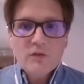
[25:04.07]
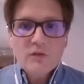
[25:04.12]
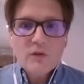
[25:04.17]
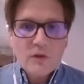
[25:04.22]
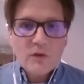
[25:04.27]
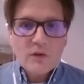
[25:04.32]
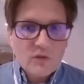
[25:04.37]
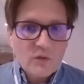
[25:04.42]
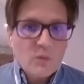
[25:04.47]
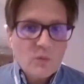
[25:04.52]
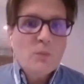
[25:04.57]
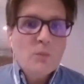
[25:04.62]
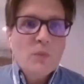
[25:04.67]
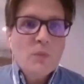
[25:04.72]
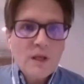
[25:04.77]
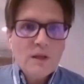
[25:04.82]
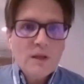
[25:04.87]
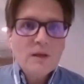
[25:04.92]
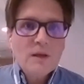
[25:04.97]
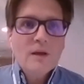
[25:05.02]
it's just
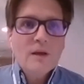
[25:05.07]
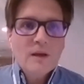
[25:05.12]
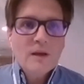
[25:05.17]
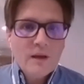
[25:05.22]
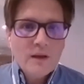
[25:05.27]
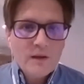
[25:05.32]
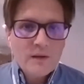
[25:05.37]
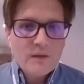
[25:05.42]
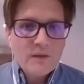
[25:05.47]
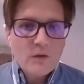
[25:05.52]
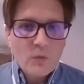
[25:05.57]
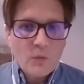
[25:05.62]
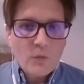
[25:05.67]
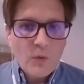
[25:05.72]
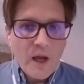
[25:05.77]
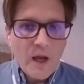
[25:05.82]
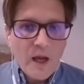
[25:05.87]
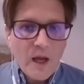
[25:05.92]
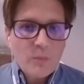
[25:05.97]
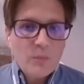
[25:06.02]
me and the
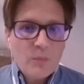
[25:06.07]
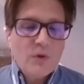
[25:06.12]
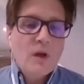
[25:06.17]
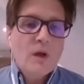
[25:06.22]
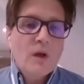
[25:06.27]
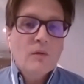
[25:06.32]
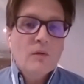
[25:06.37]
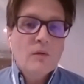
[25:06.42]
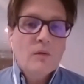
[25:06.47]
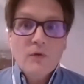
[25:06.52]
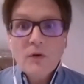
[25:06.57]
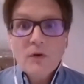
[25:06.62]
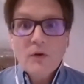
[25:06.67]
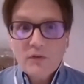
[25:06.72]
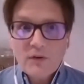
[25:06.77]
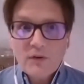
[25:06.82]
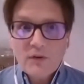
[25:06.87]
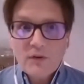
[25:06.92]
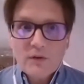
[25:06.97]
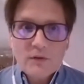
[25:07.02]
rep
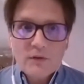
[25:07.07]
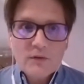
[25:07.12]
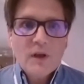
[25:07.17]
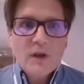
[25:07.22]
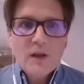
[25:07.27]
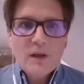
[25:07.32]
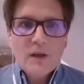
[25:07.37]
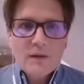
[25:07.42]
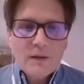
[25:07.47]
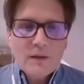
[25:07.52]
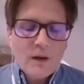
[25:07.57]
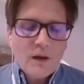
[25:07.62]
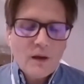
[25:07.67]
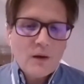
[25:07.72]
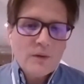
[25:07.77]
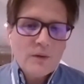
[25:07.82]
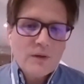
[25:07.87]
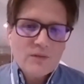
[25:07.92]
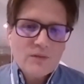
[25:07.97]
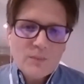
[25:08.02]
versus, you
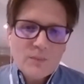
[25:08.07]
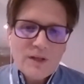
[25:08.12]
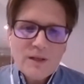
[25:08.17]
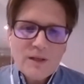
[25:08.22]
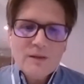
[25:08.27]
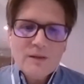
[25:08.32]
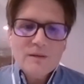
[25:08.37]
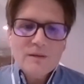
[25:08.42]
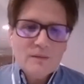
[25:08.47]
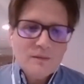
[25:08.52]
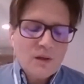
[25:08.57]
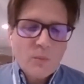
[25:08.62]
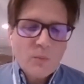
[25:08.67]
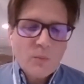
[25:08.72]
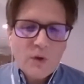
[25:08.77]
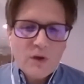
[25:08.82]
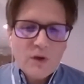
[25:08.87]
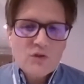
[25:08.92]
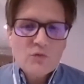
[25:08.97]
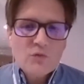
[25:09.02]
know, it's me and
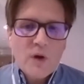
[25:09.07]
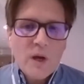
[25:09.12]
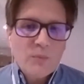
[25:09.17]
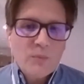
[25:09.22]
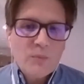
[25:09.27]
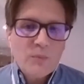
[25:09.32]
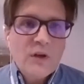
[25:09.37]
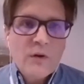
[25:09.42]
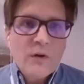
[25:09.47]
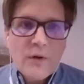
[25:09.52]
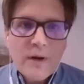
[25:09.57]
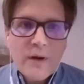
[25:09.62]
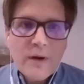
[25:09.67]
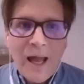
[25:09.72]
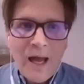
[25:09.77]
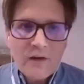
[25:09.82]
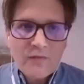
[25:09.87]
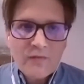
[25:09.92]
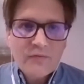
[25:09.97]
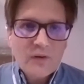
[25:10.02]
a bunch of reps hearing
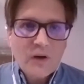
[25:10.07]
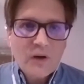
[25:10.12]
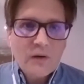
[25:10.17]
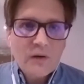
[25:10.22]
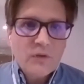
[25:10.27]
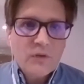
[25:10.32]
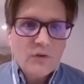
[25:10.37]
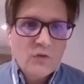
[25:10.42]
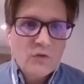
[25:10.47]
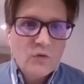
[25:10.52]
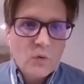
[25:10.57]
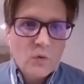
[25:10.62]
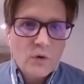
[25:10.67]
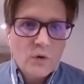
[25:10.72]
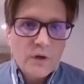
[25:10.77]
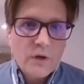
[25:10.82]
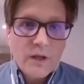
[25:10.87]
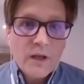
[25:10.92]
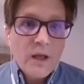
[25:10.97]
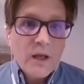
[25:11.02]
half of the
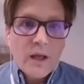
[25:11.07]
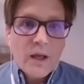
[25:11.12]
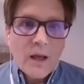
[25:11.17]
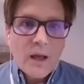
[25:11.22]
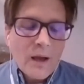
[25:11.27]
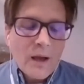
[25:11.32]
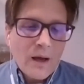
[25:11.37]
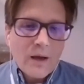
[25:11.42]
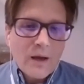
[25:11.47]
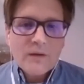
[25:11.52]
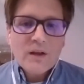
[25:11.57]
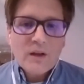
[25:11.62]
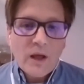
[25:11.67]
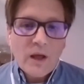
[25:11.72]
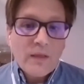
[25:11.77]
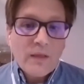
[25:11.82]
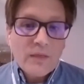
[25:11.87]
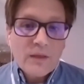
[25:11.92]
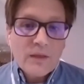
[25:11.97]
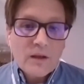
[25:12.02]
story.
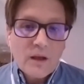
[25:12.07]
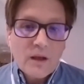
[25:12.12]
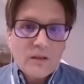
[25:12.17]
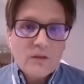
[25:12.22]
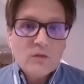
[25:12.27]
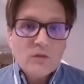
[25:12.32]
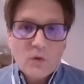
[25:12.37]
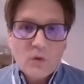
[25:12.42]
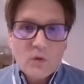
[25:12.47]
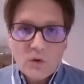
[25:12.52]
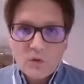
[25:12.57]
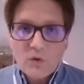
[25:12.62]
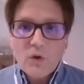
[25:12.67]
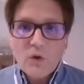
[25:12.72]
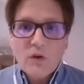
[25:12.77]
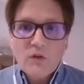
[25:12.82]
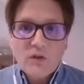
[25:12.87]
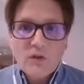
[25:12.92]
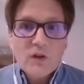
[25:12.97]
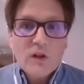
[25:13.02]
I think
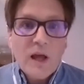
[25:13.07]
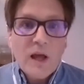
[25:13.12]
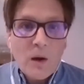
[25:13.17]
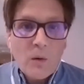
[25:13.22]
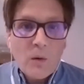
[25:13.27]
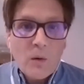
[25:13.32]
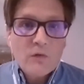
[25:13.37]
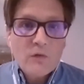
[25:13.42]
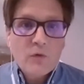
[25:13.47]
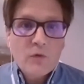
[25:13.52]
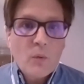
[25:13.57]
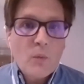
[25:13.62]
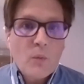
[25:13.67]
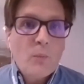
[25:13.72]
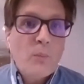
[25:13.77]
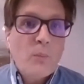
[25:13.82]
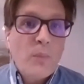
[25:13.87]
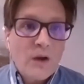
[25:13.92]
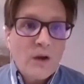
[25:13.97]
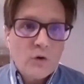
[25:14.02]
it's allowing
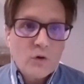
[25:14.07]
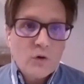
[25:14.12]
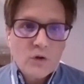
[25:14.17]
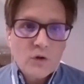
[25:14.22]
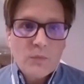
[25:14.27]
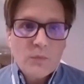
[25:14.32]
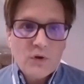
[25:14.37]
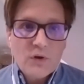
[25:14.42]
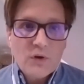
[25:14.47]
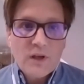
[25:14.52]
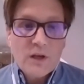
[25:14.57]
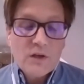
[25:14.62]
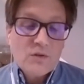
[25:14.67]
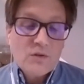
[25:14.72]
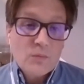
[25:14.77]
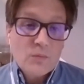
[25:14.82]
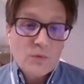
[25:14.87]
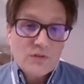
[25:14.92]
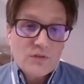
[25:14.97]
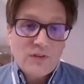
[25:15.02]
for better
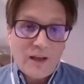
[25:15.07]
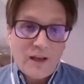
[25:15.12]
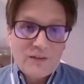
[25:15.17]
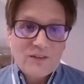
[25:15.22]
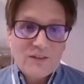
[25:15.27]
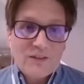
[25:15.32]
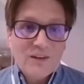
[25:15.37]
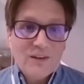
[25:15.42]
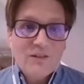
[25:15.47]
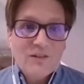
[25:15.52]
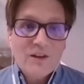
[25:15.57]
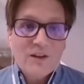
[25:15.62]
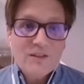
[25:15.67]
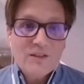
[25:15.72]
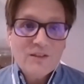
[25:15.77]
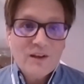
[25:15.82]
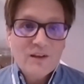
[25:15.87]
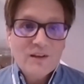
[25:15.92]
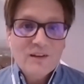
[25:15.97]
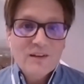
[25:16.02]
communication, which is actually a
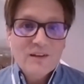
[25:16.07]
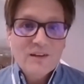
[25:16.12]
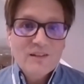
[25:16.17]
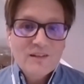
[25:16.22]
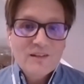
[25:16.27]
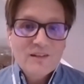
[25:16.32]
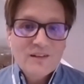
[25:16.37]
great thing.